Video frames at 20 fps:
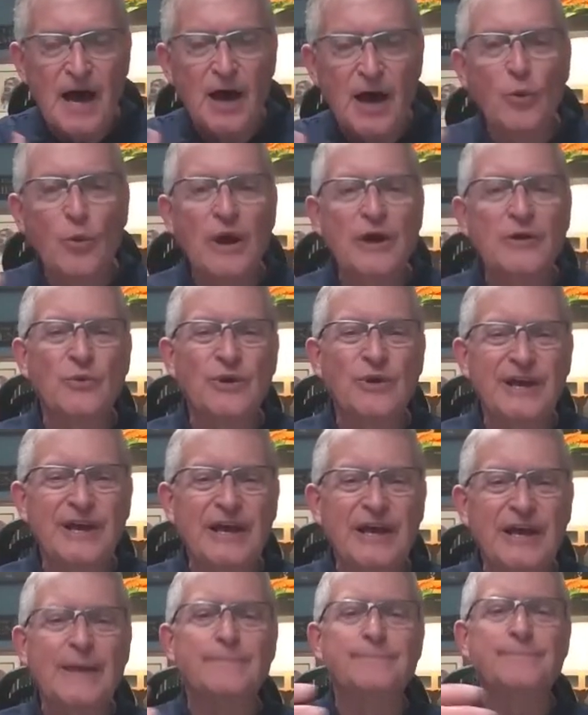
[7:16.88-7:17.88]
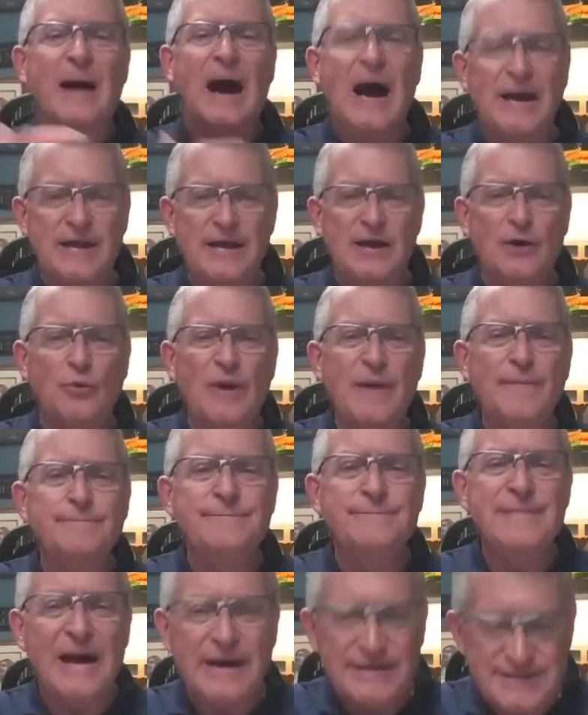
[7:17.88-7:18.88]
When we embody it, we
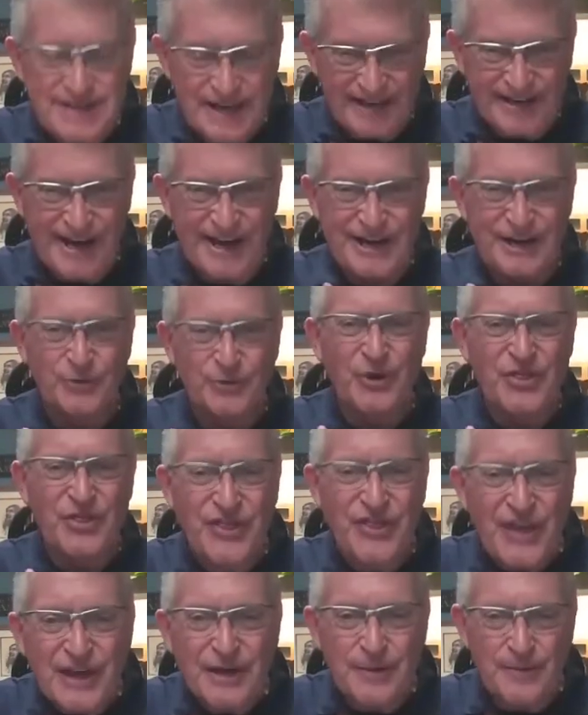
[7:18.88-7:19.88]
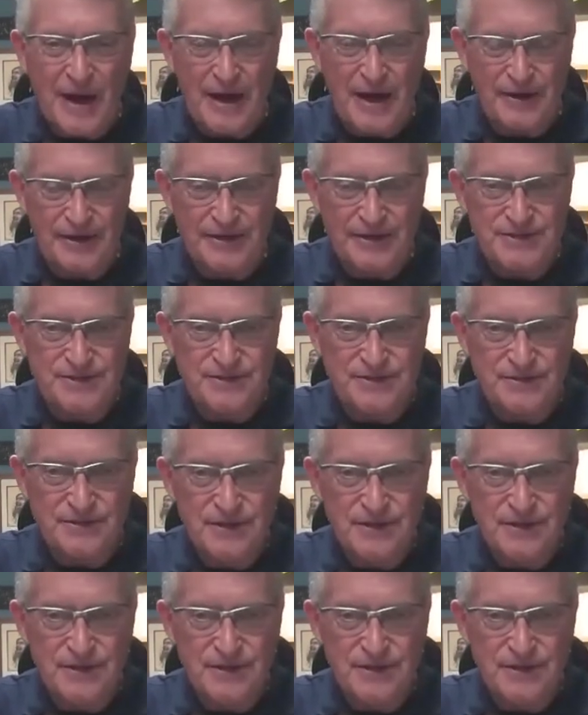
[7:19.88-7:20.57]
meditate on it, we think about it,